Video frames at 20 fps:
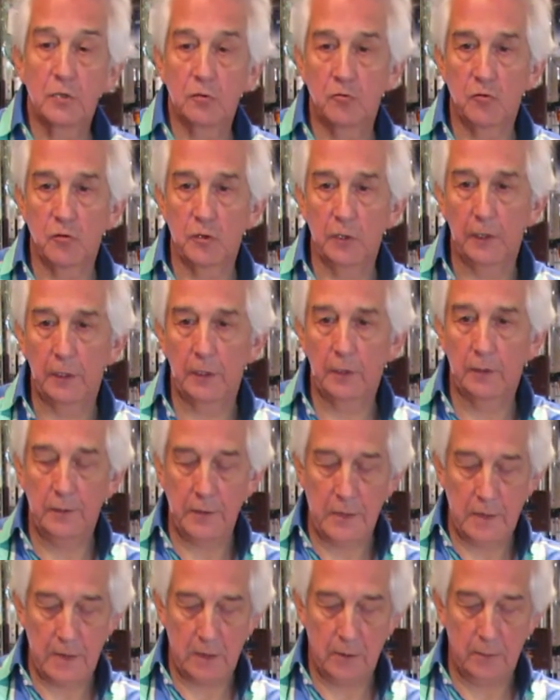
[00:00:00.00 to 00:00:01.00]
drink.
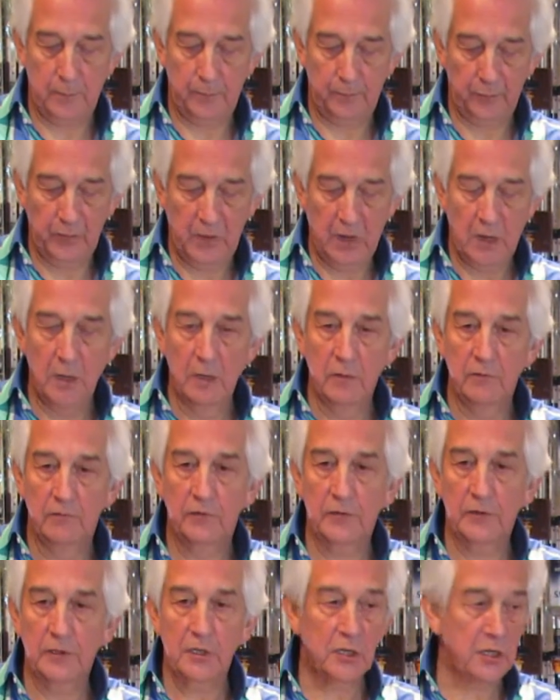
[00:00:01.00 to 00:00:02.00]
Now,
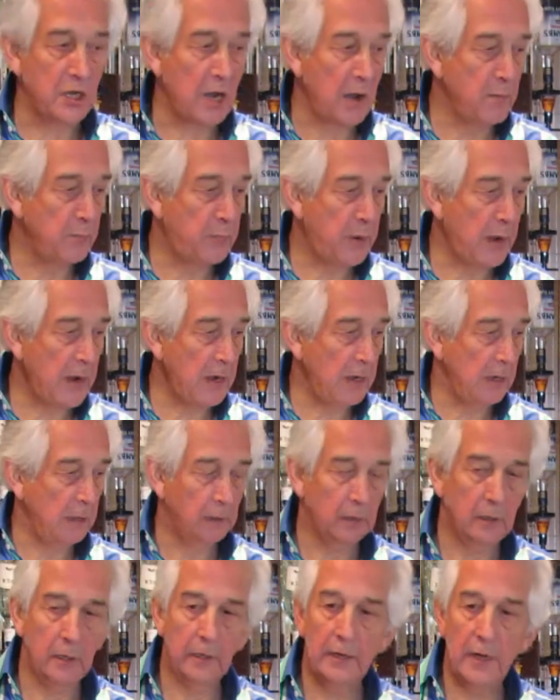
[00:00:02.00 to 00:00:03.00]
for the champagne,
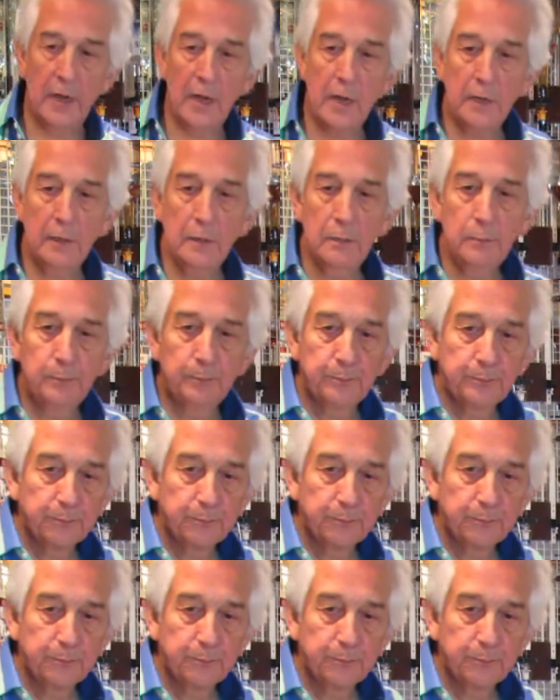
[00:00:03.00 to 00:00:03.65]
again,